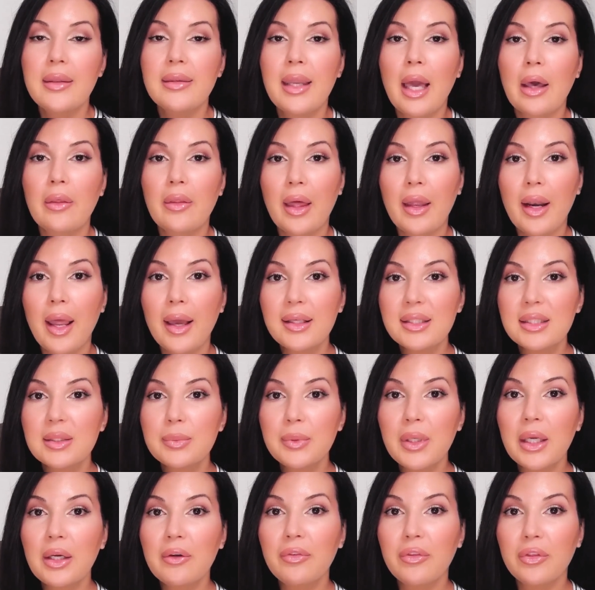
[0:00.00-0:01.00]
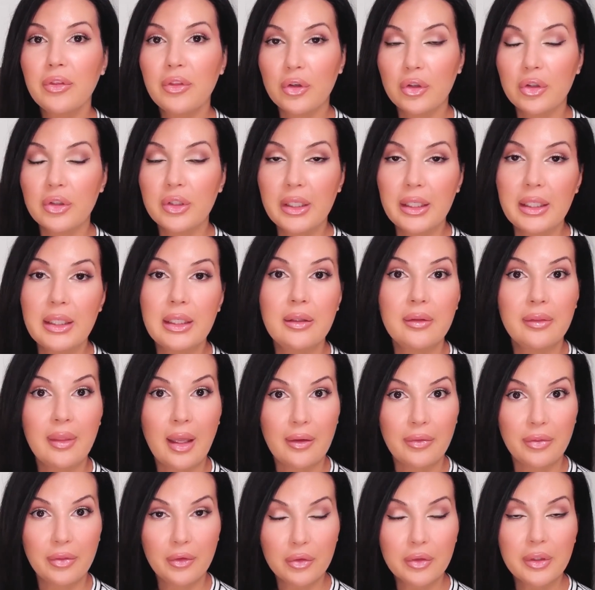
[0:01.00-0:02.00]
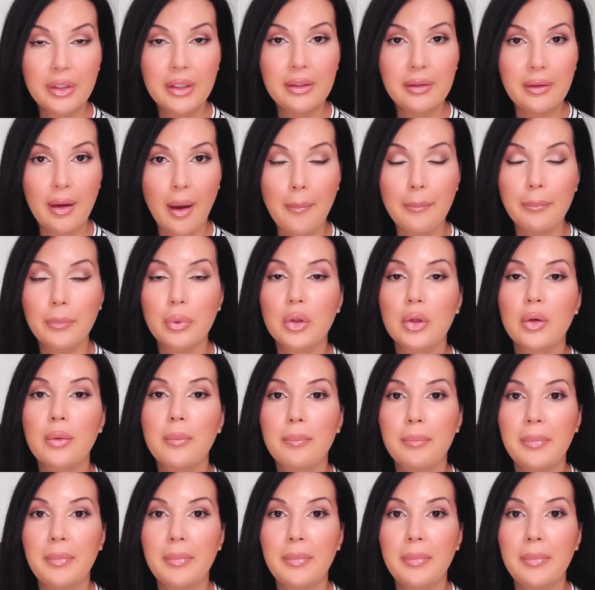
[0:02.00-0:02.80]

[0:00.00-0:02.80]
Now that SPF 30, that 30 number